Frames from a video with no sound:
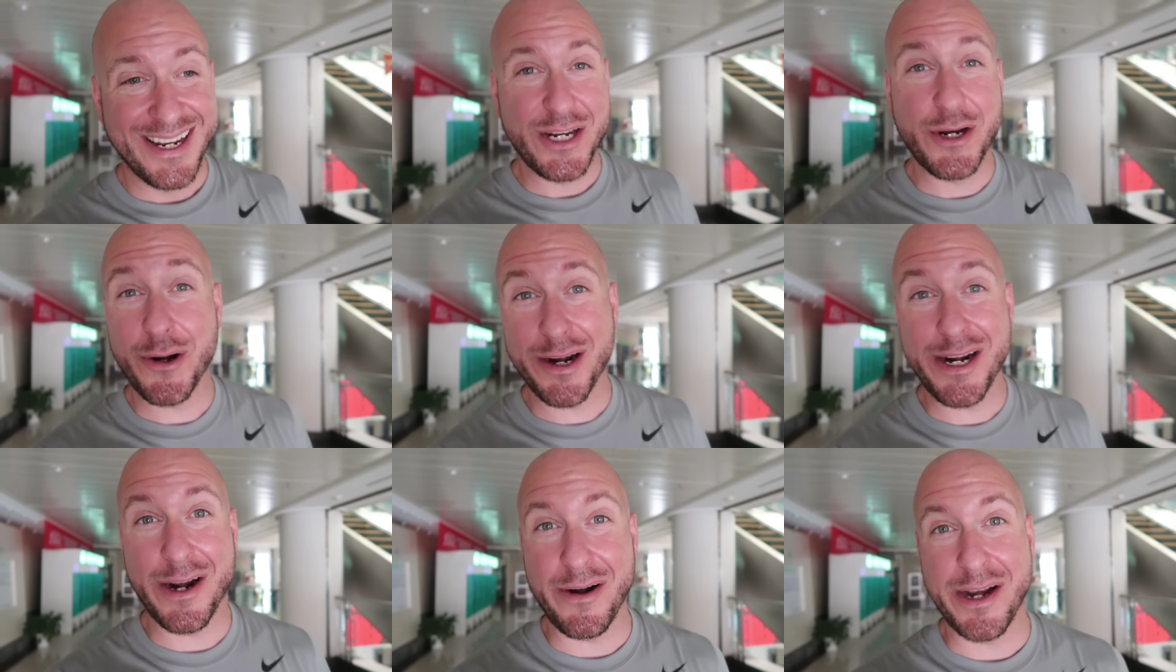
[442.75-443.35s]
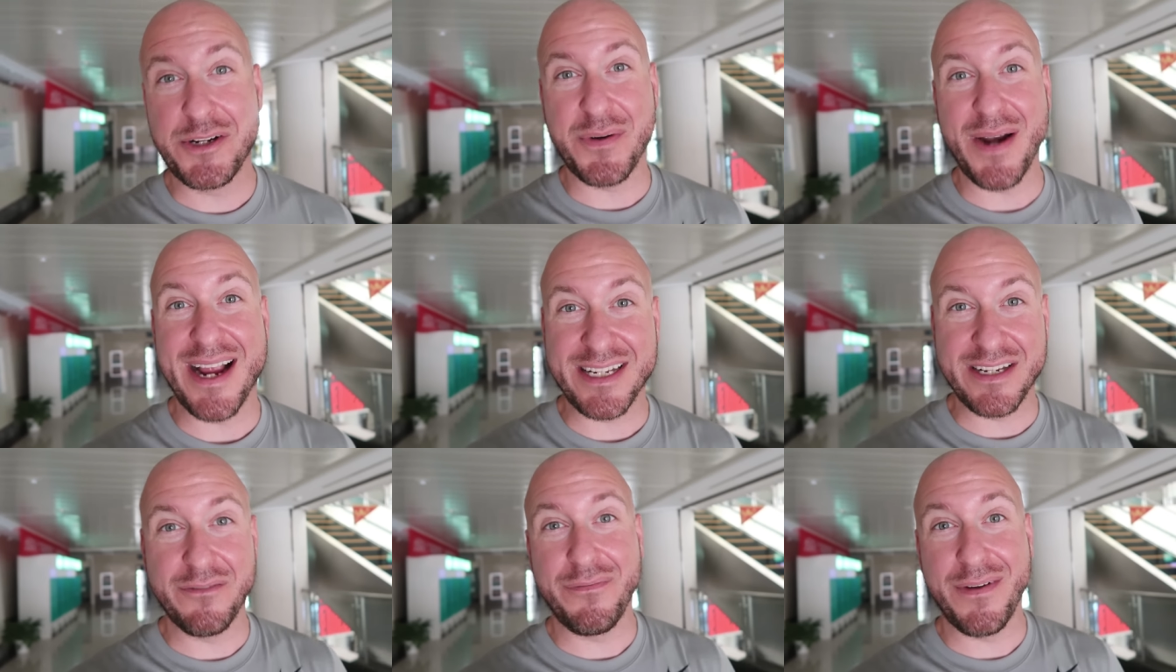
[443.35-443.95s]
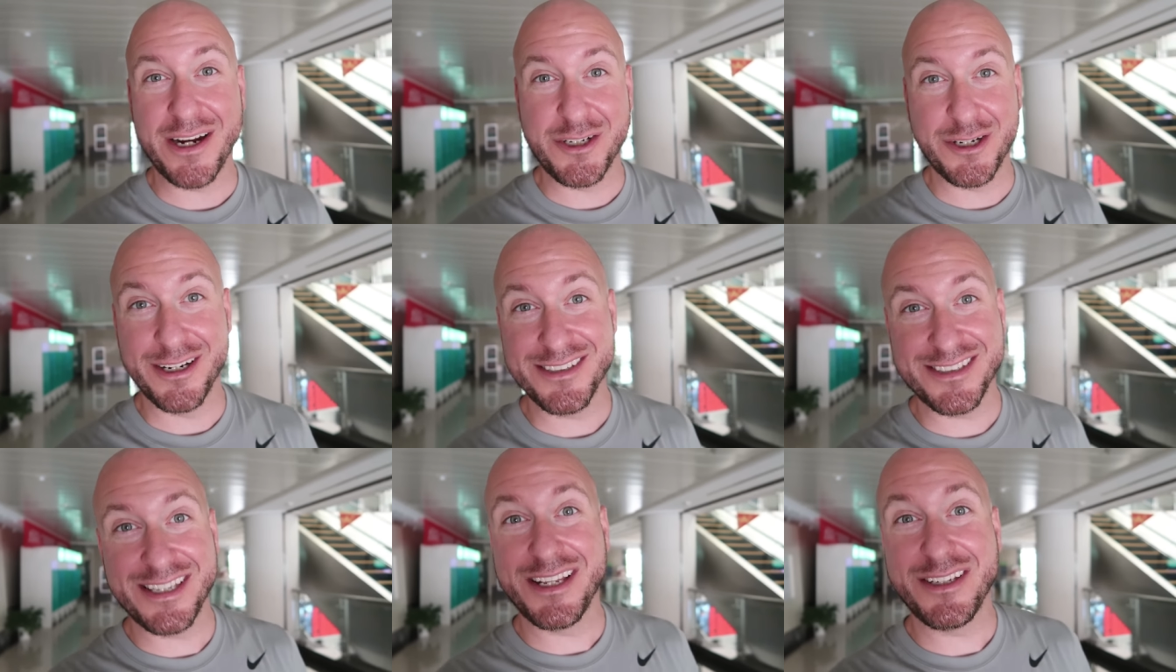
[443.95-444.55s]
urinary tract infection.
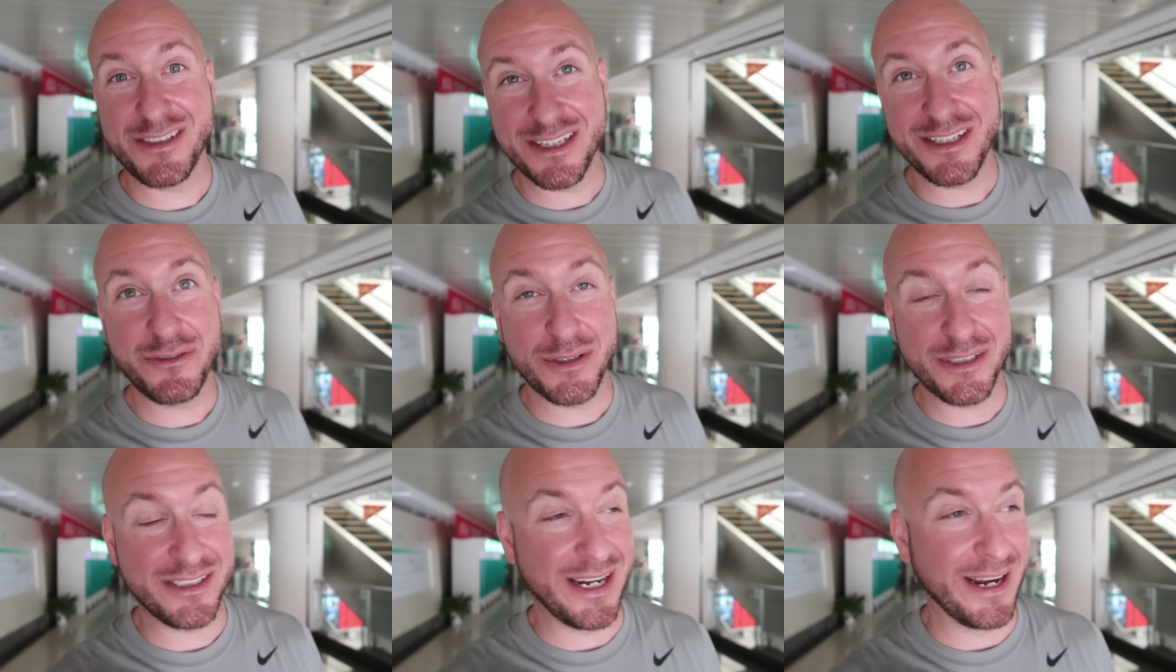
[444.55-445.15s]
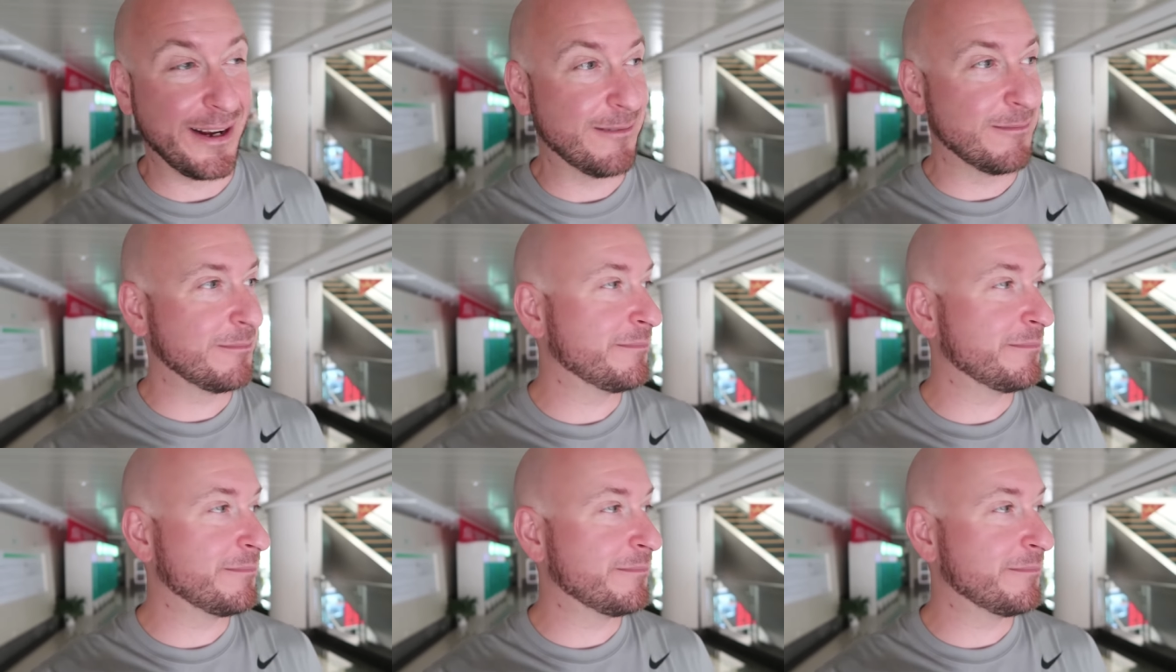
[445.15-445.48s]
Isn't this interesting?